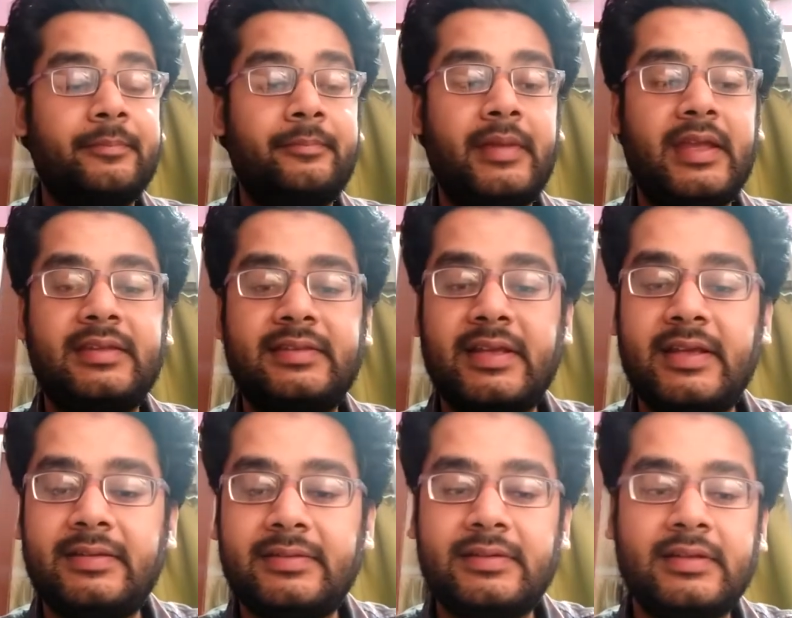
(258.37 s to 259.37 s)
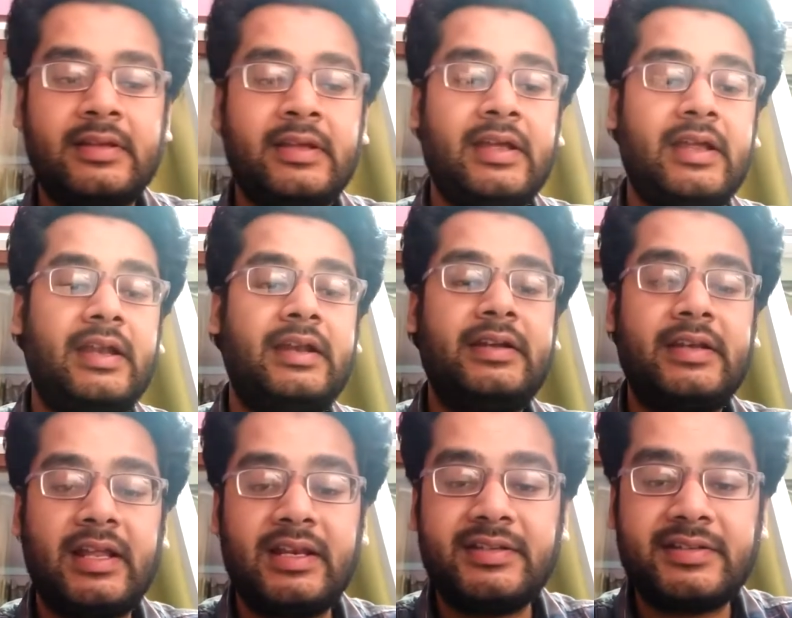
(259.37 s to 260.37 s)
make sense,
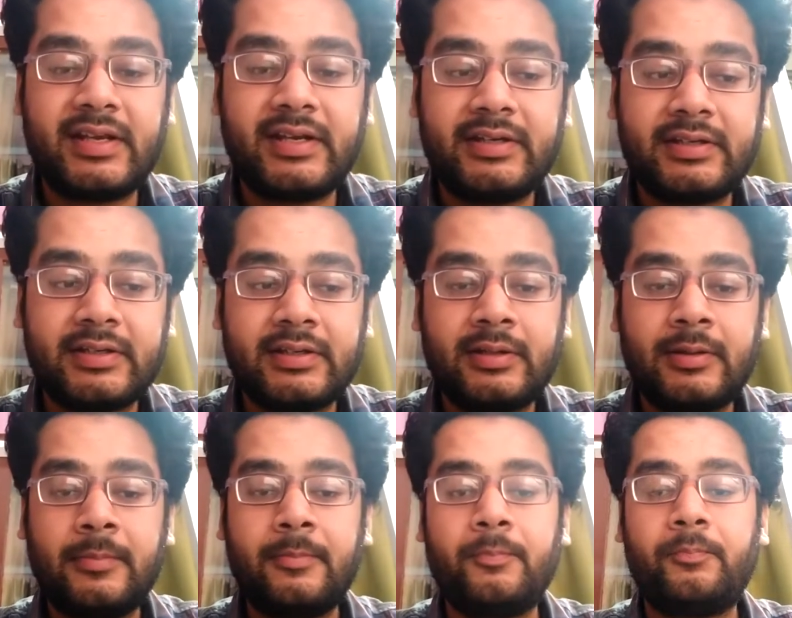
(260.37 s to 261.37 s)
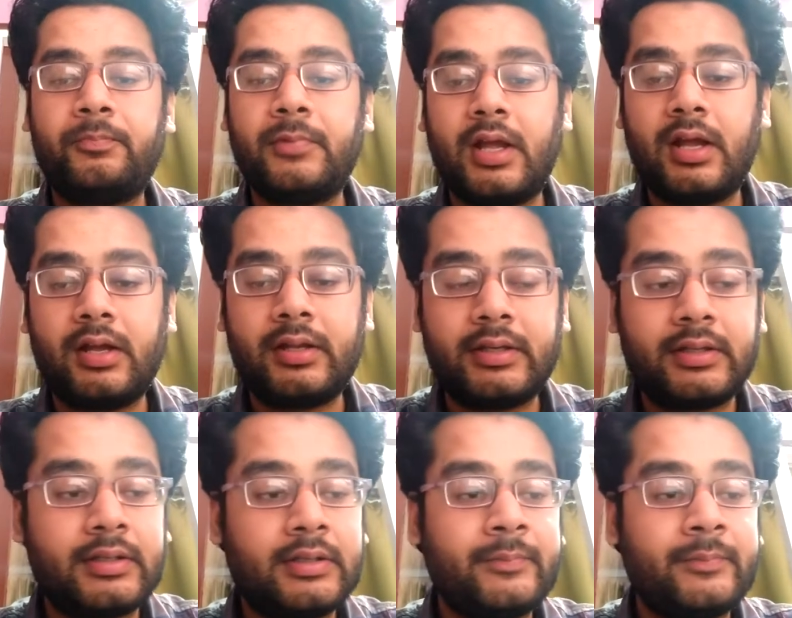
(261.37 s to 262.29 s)
intelligent, plan,